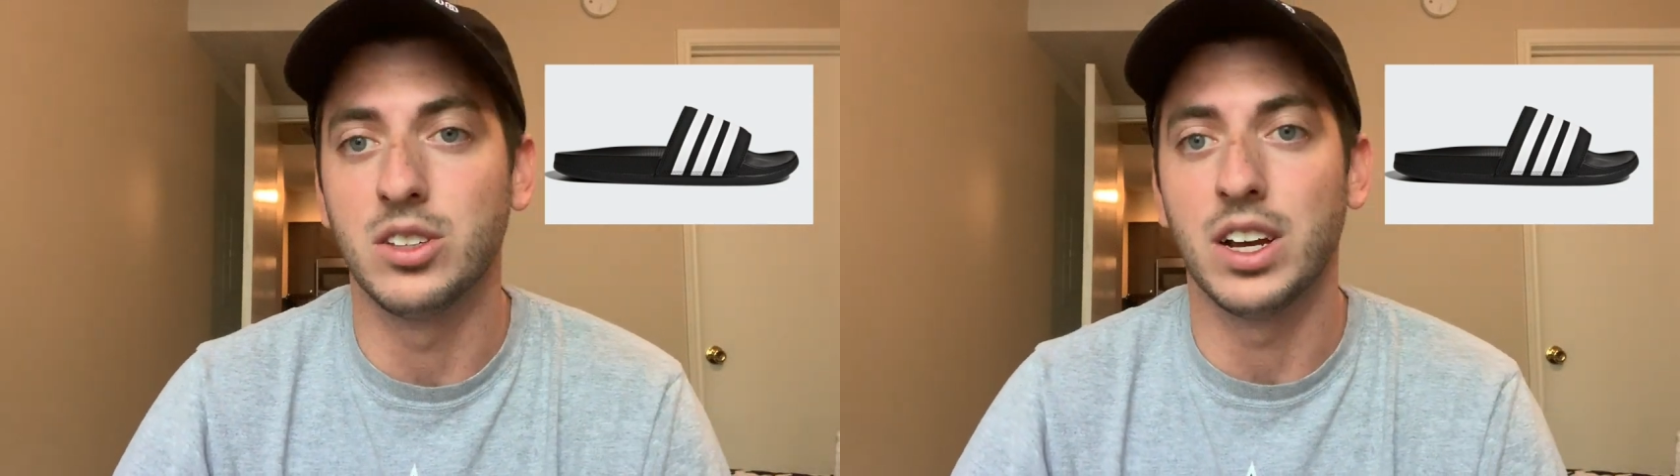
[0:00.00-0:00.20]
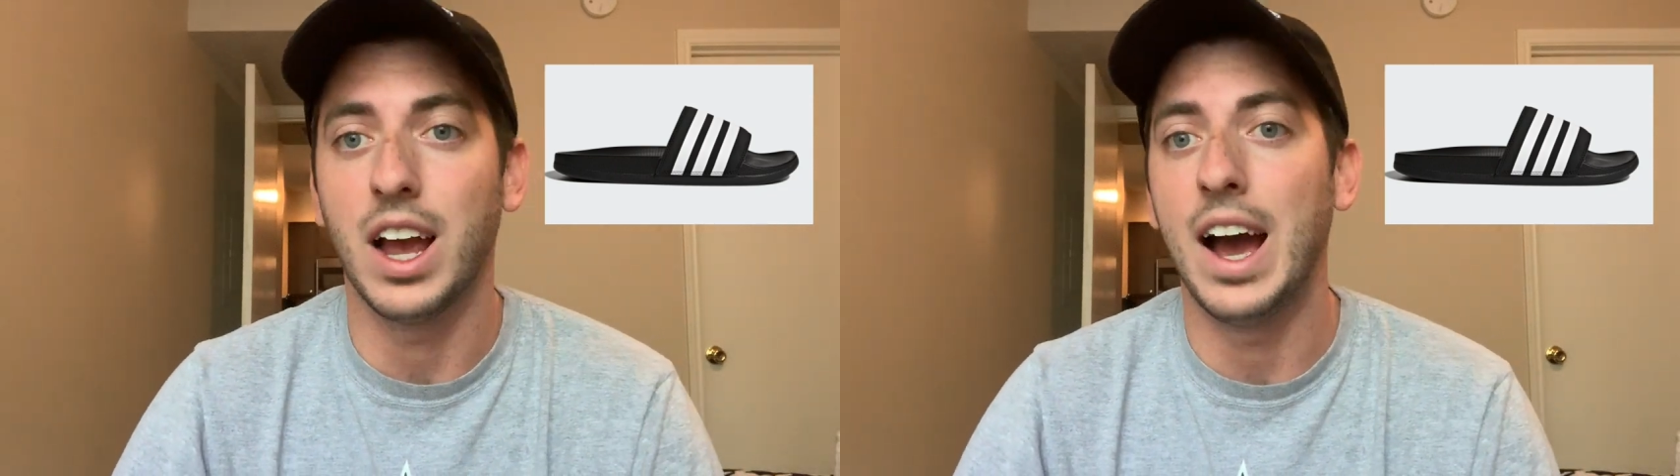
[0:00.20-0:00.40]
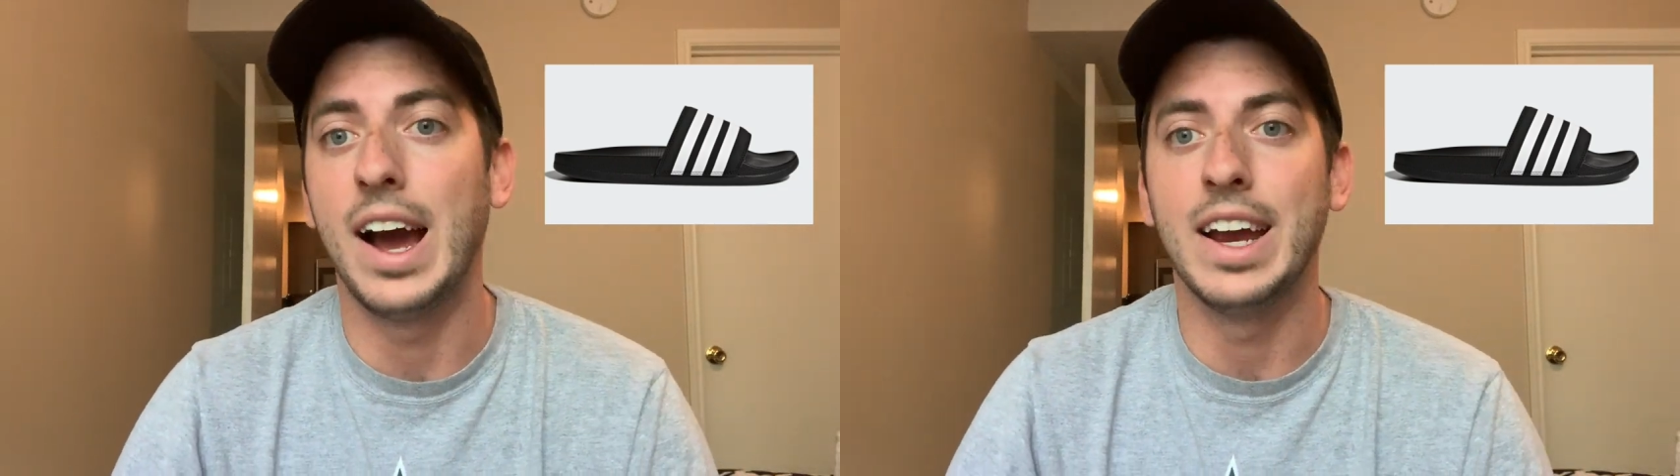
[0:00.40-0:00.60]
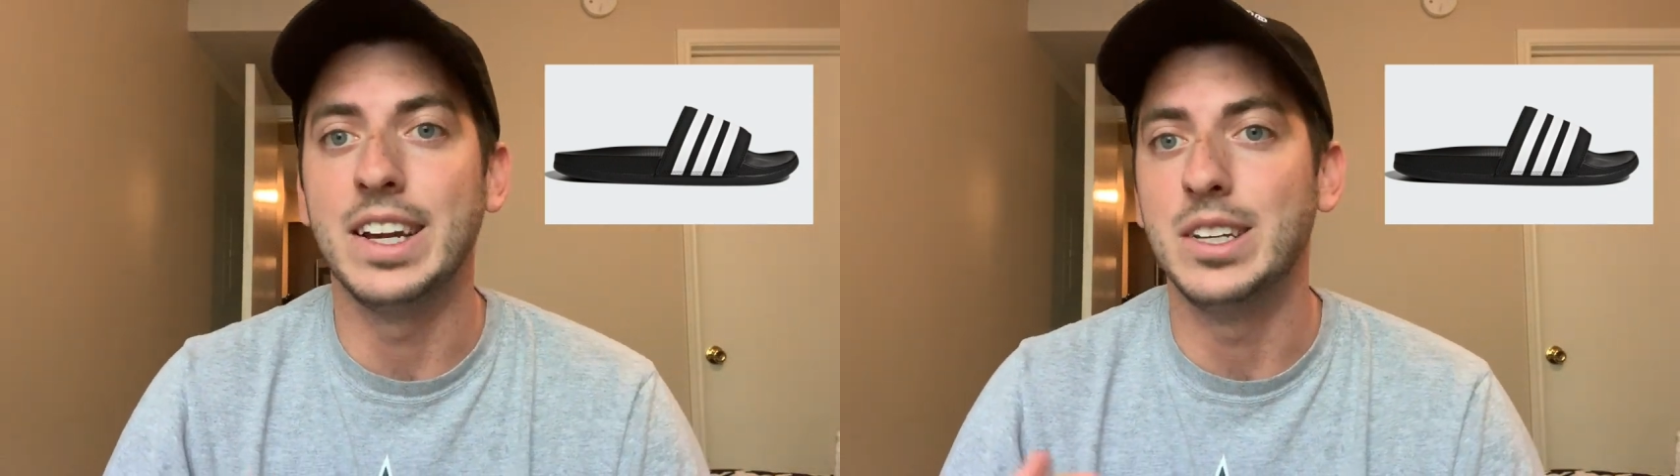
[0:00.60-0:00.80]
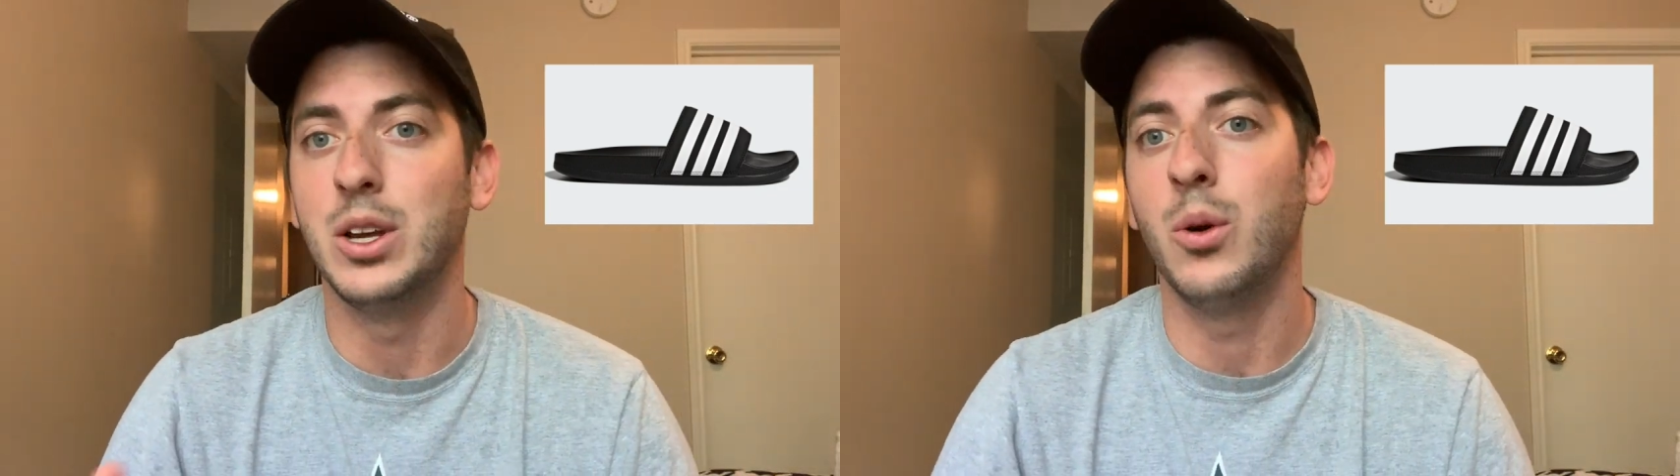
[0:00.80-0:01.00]
Like I
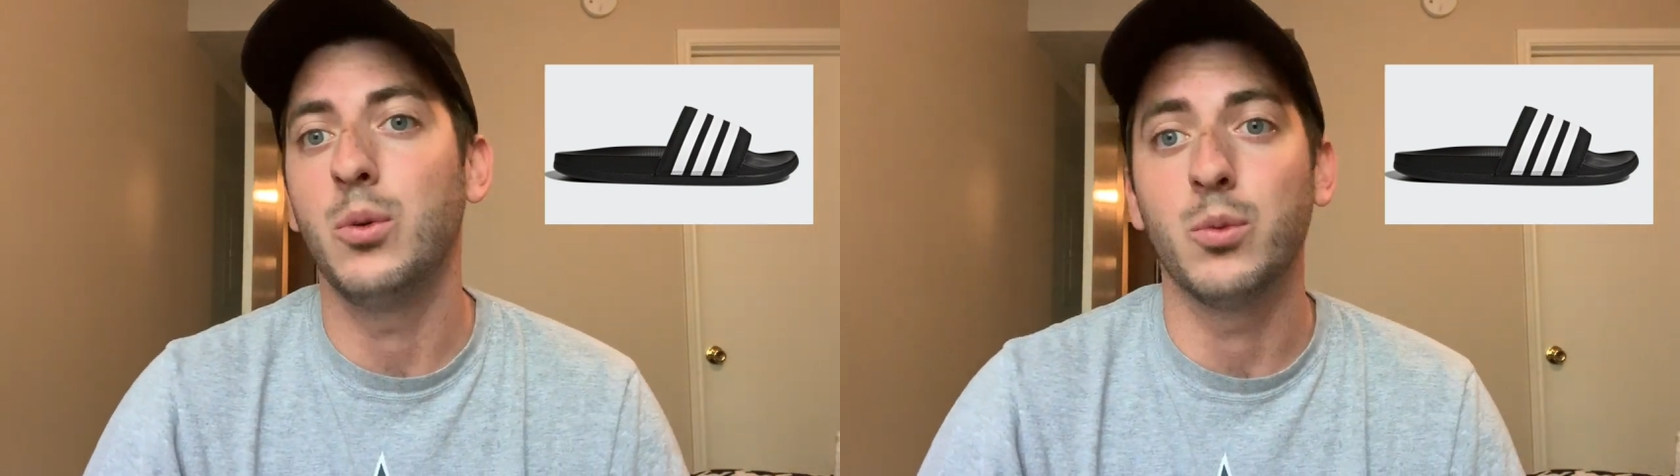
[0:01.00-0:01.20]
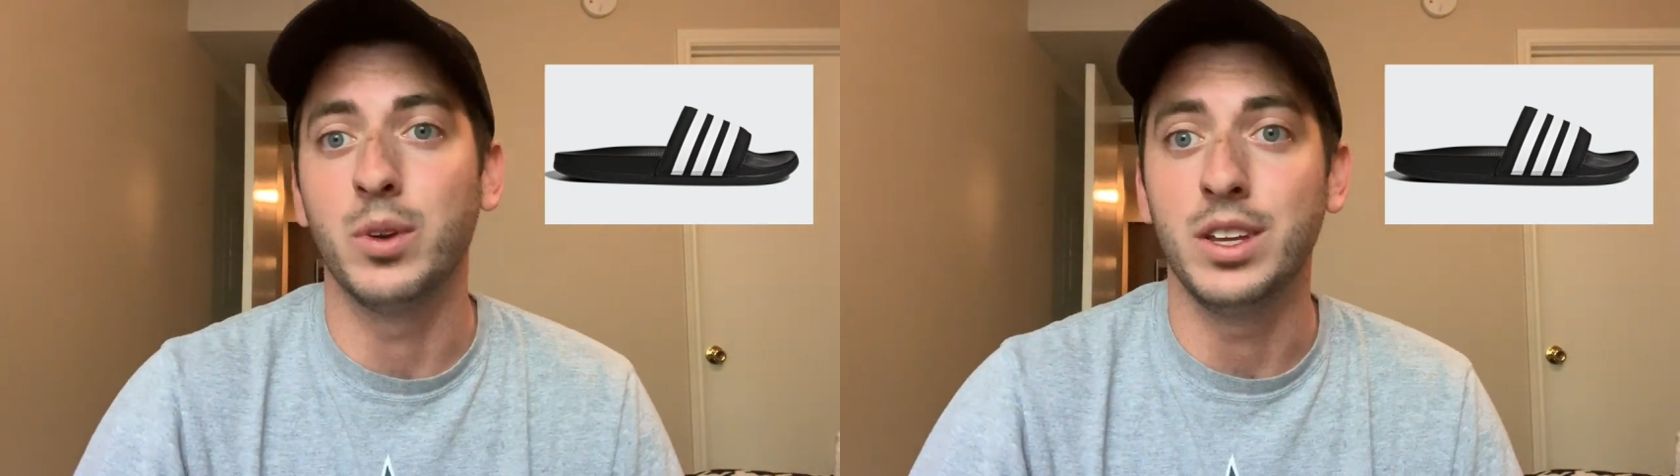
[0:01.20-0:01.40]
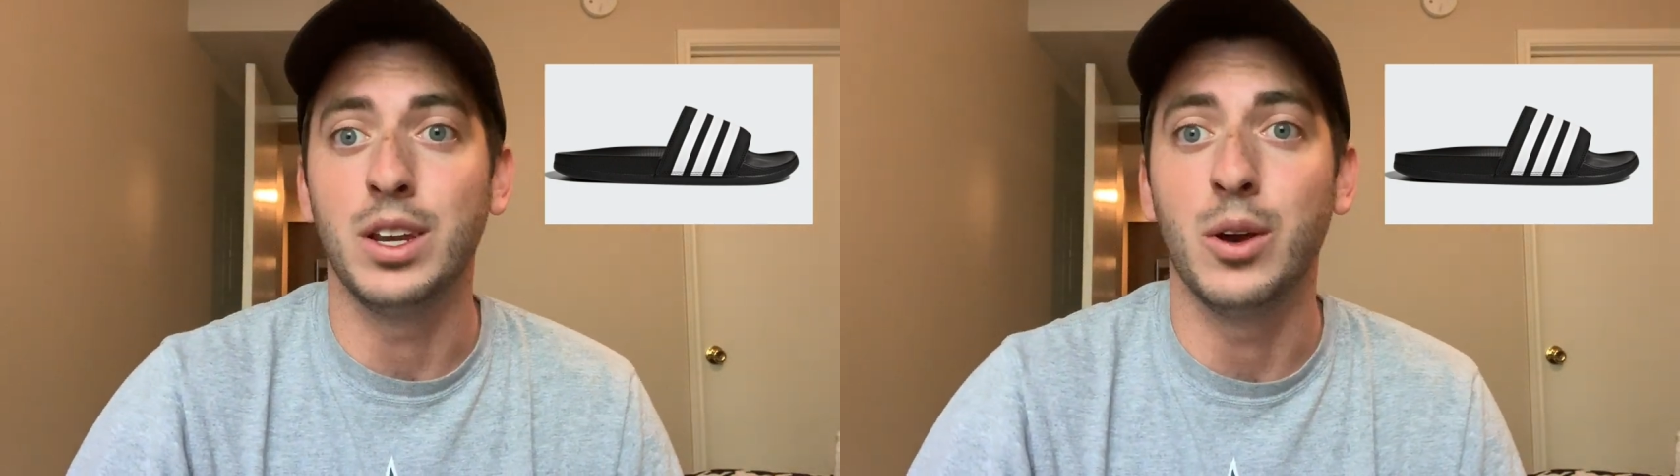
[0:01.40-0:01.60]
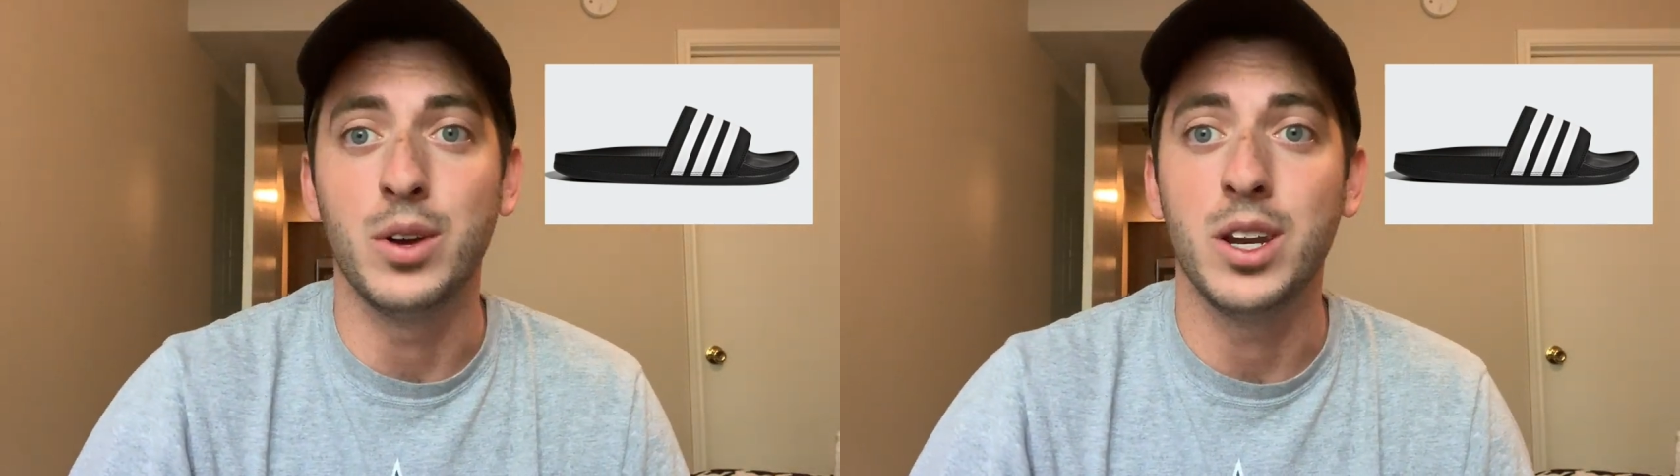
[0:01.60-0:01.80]
don't really know